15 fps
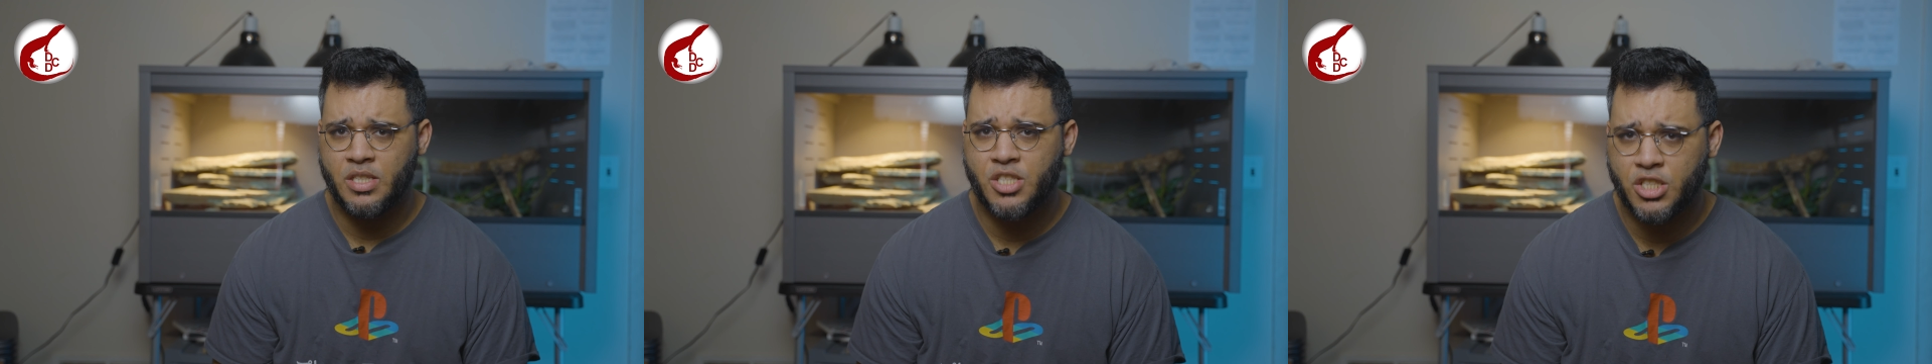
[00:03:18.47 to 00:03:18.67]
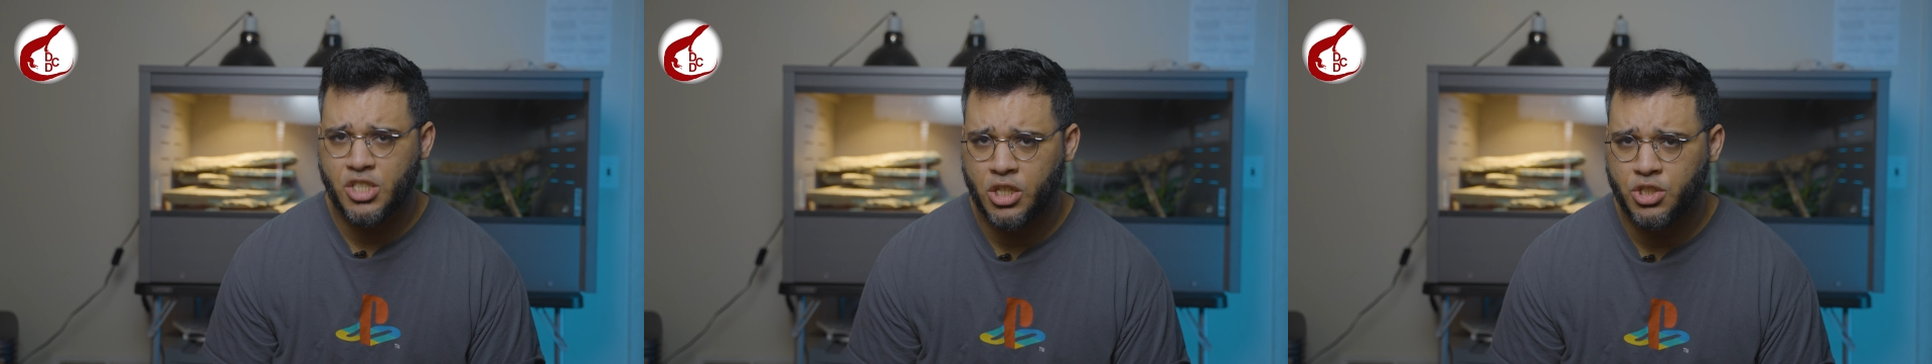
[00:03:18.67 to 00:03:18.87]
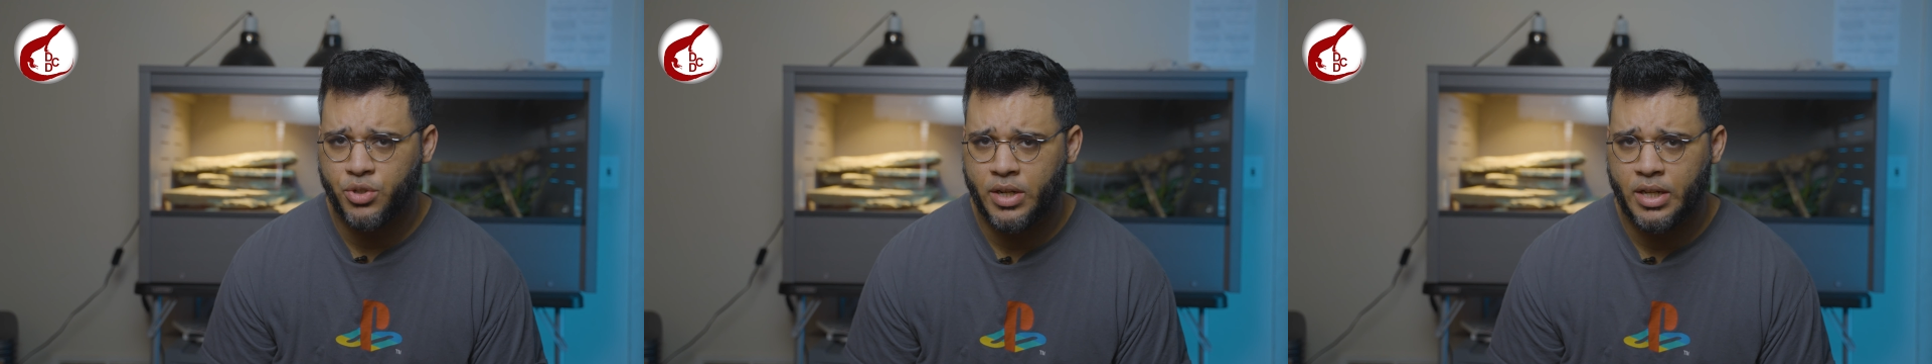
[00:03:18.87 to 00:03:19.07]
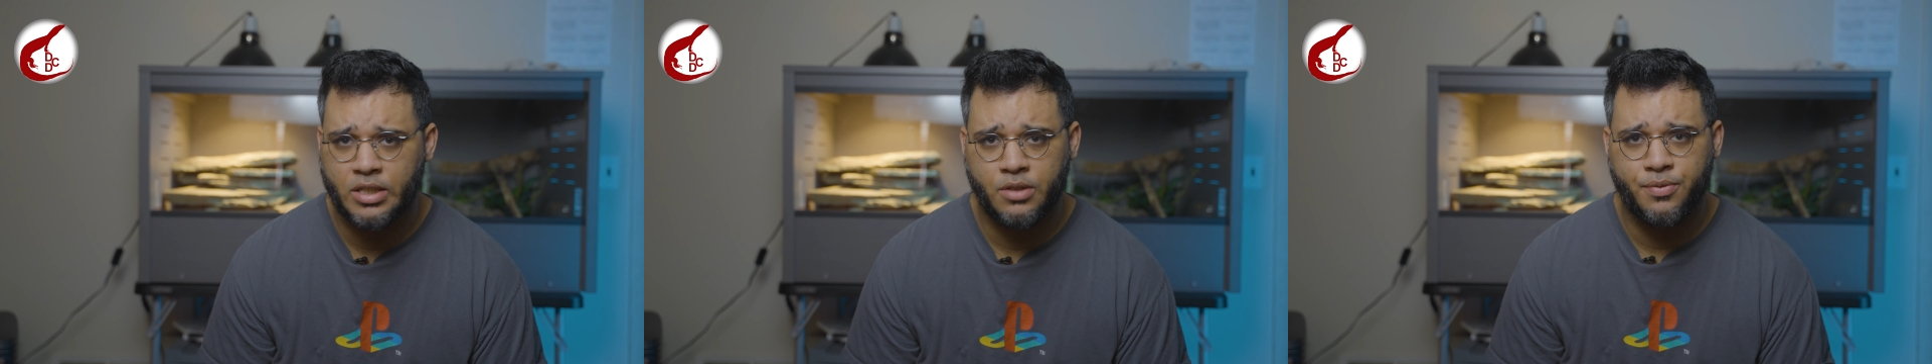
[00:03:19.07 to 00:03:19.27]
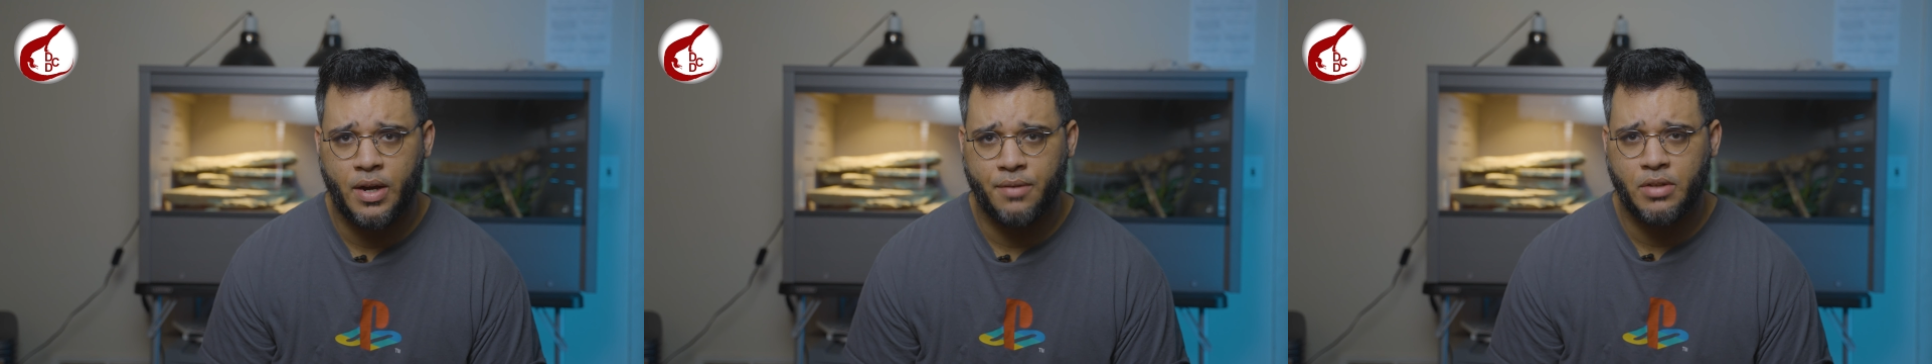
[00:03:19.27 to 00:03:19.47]

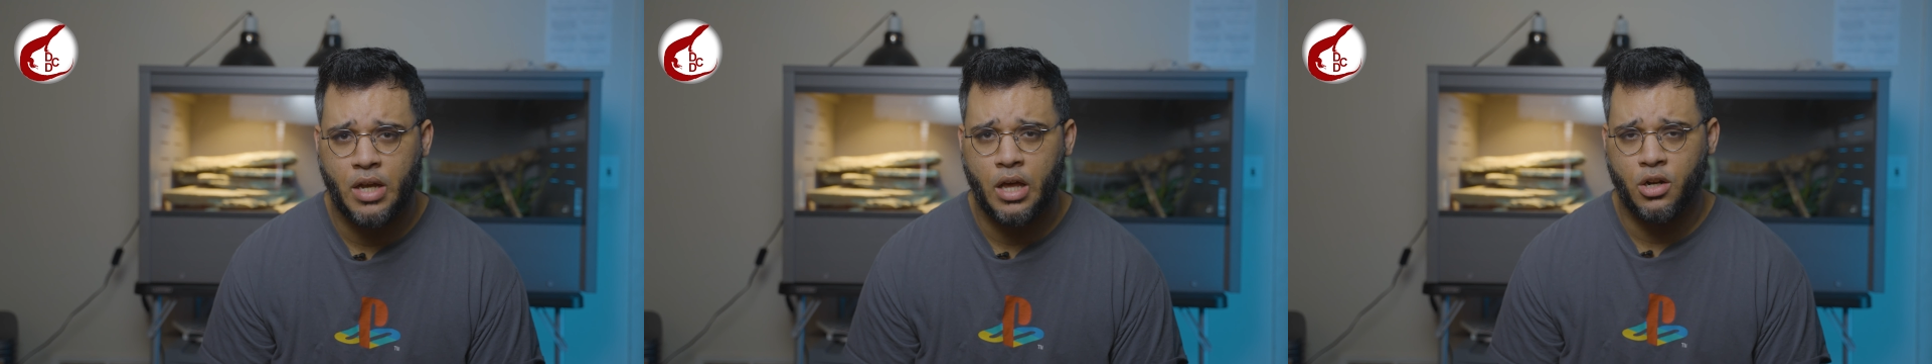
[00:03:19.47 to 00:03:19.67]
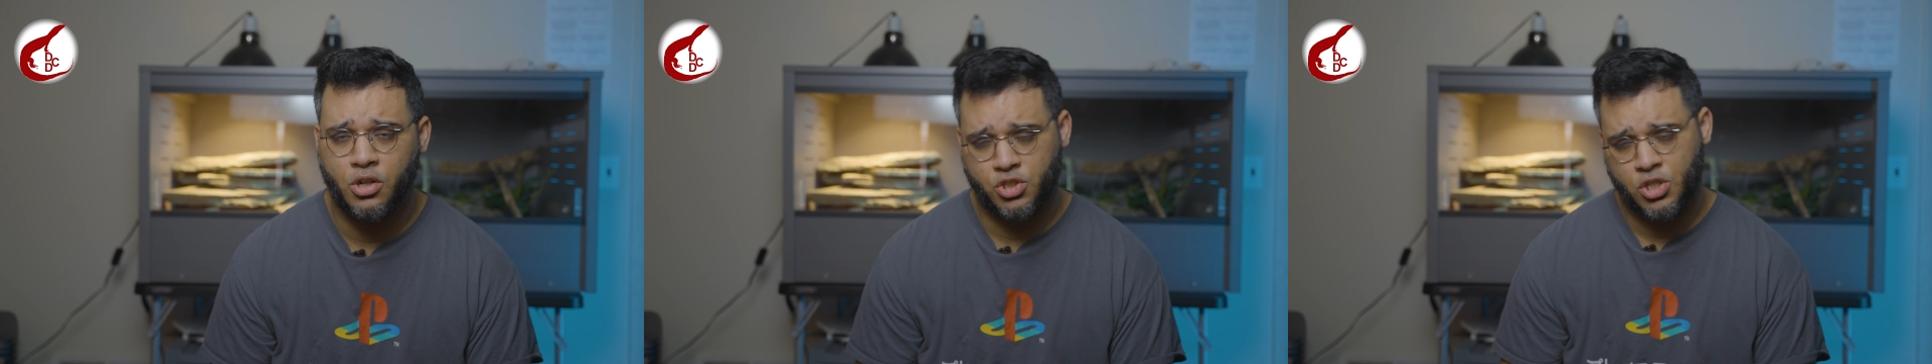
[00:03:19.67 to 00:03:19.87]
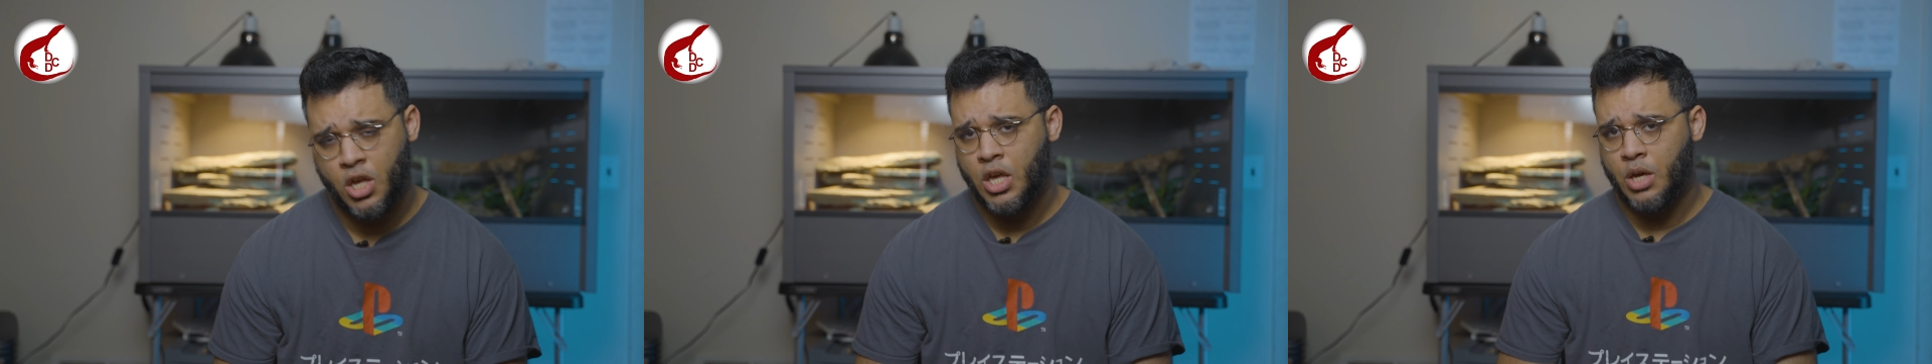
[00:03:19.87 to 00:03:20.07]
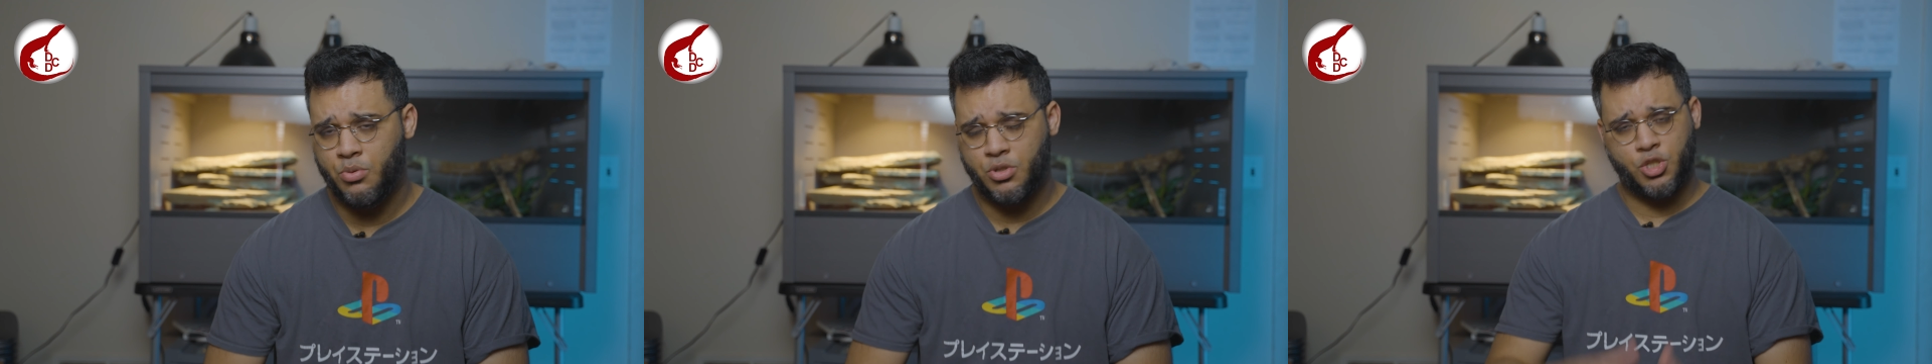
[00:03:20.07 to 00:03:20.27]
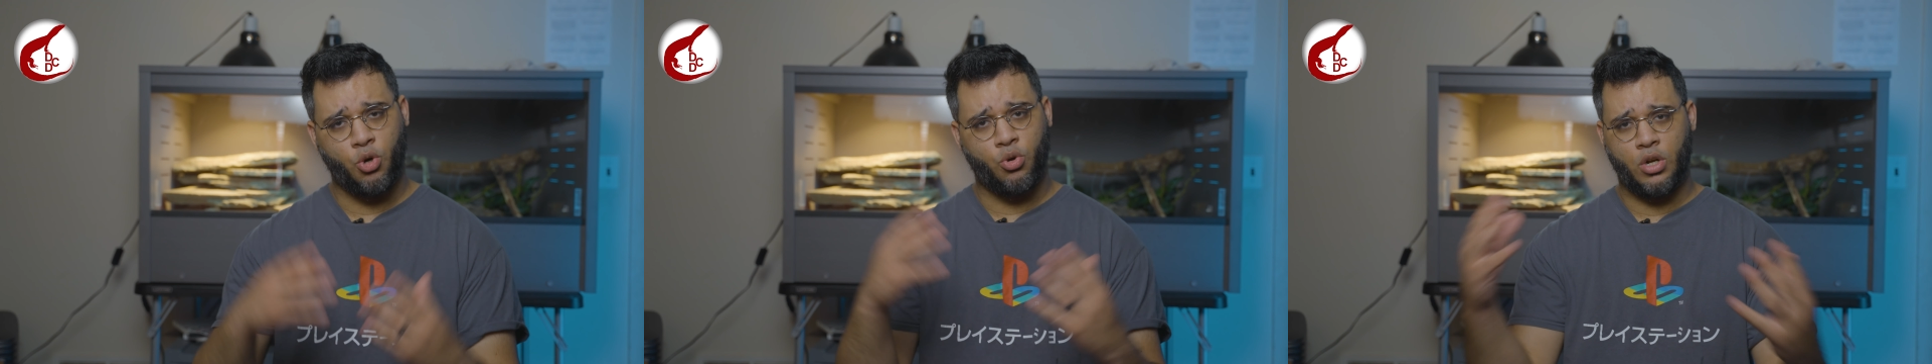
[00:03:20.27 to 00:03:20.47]
$695. It
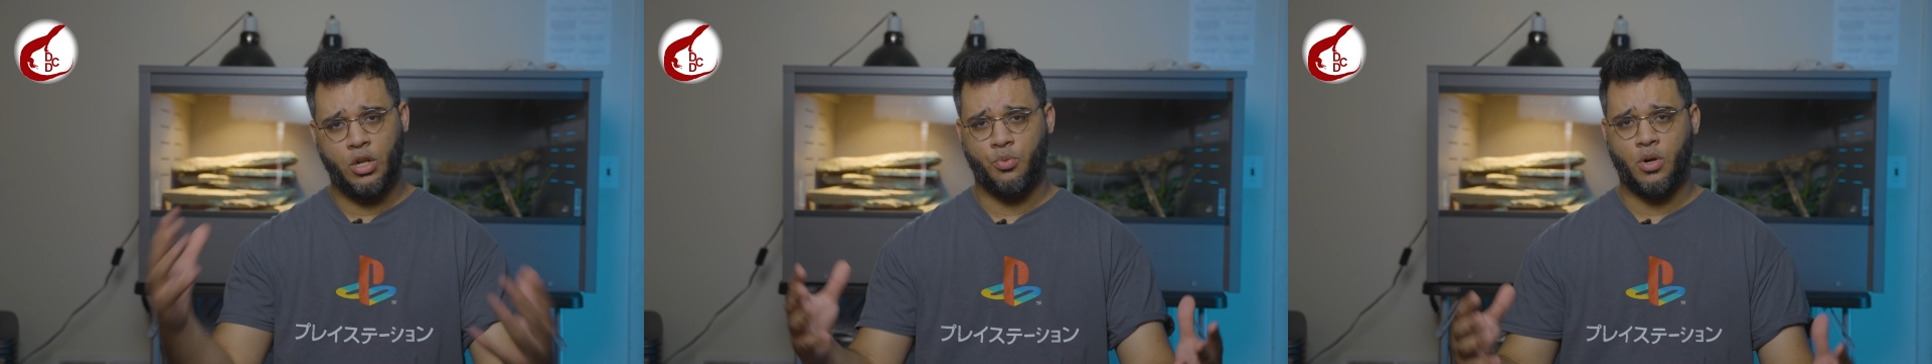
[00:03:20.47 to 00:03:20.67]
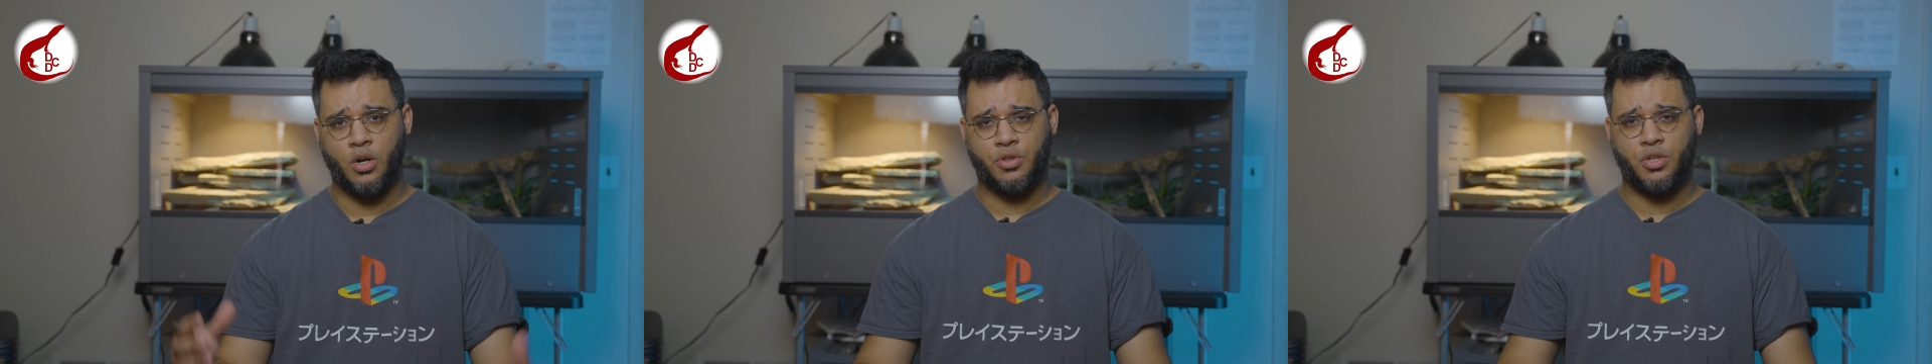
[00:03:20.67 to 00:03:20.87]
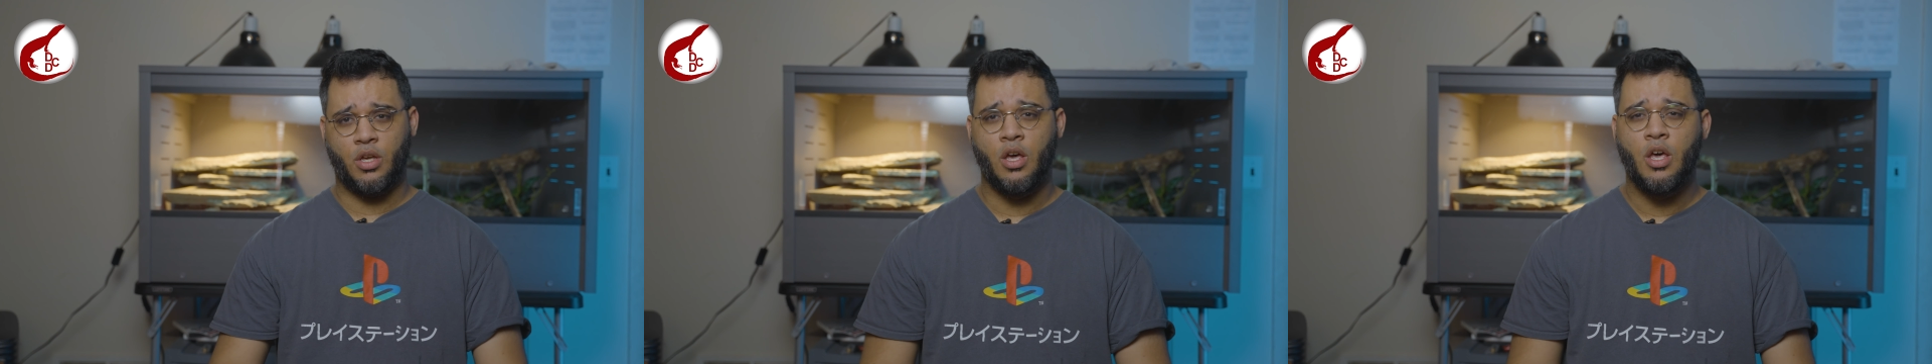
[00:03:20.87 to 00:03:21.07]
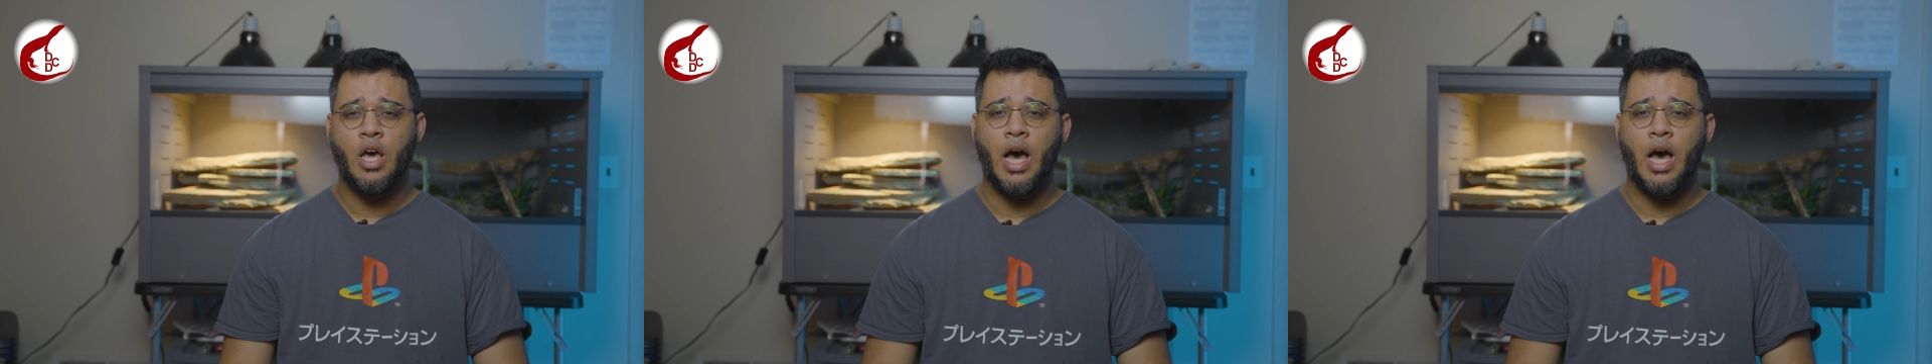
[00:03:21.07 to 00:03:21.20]
was totally worth it.